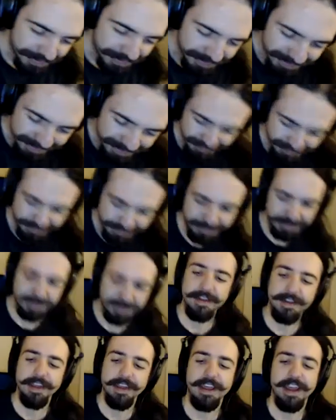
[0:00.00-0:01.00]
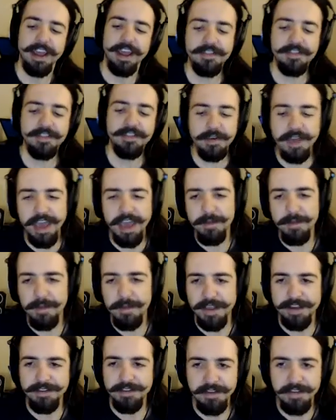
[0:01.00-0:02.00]
And so it's okay
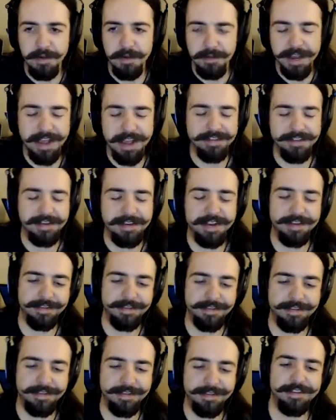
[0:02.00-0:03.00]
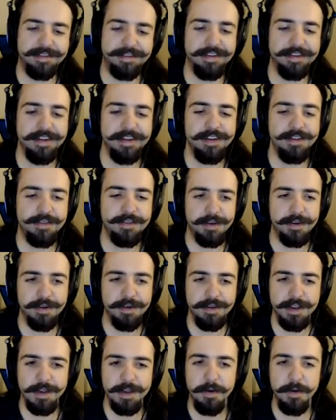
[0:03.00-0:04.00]
because nobody else exists. So
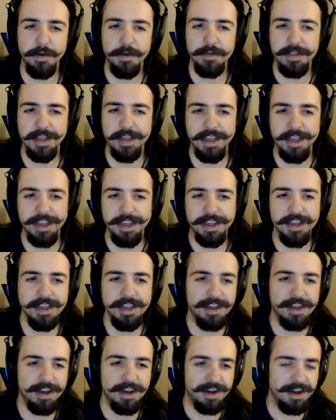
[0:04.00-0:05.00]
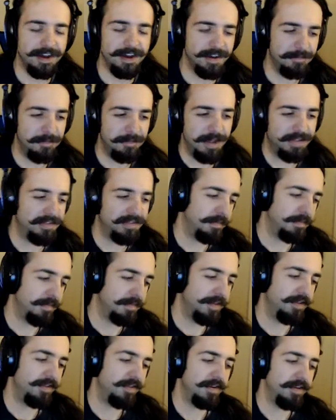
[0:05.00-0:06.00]
you only messed up
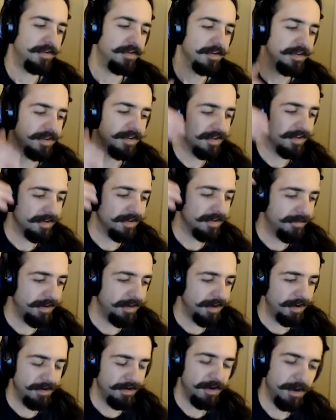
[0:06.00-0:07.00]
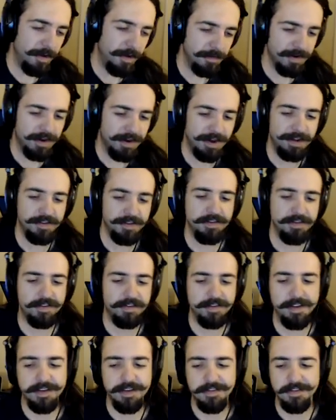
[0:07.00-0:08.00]
the joke for your own
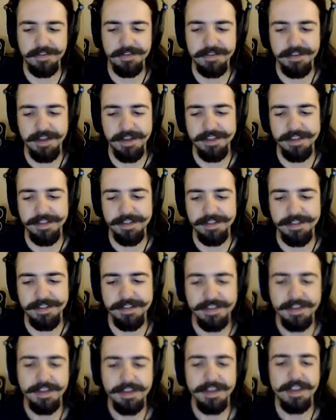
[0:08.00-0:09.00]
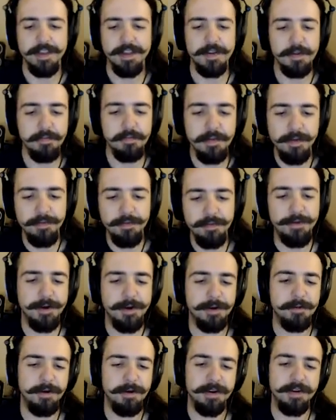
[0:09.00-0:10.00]
consciousness, and you can move
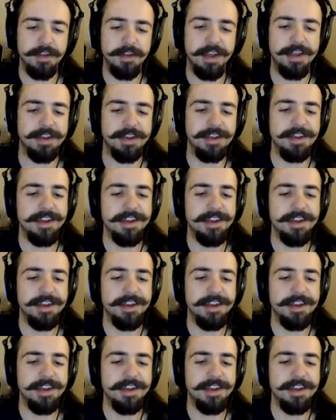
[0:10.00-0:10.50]
forward and